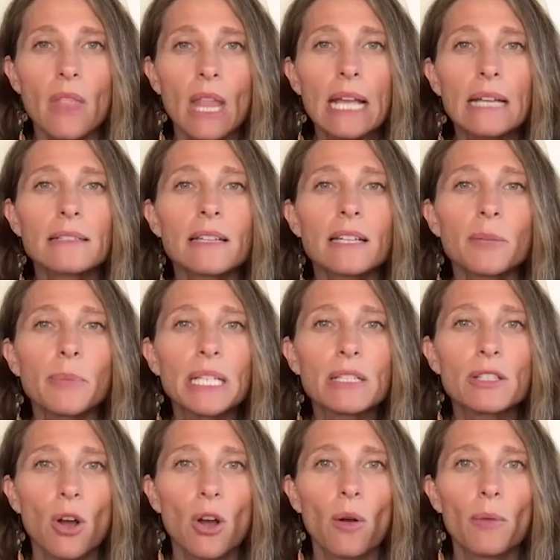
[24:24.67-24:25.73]
is going to be
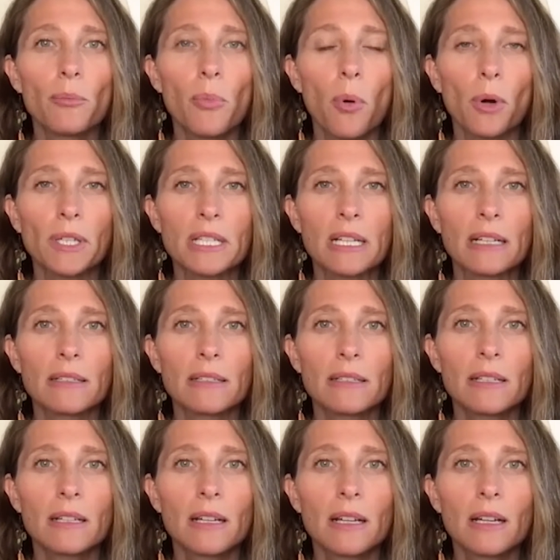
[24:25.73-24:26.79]
so important.